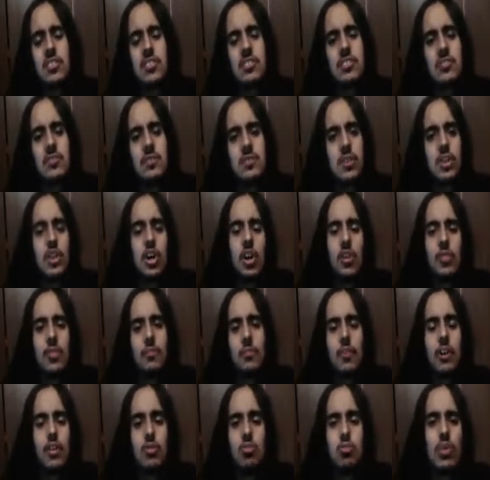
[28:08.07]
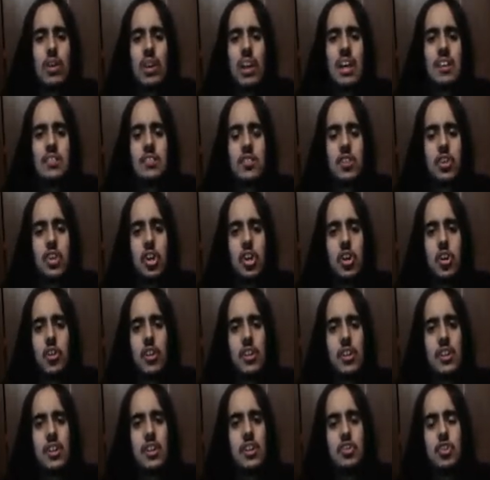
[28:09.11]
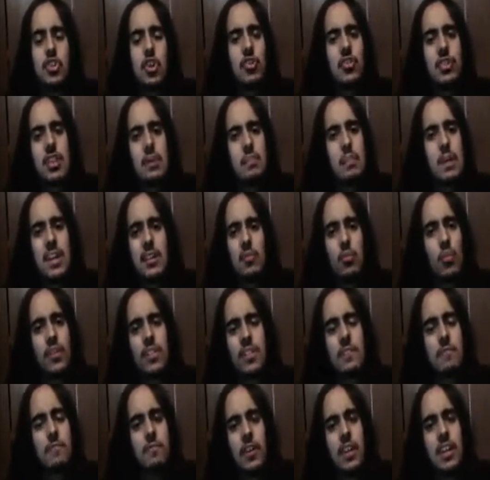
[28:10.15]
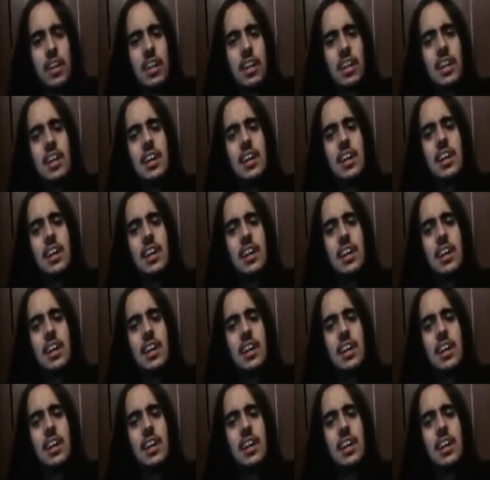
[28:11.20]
It's, the villains weren't as good, or the jokes they make wasn't funny.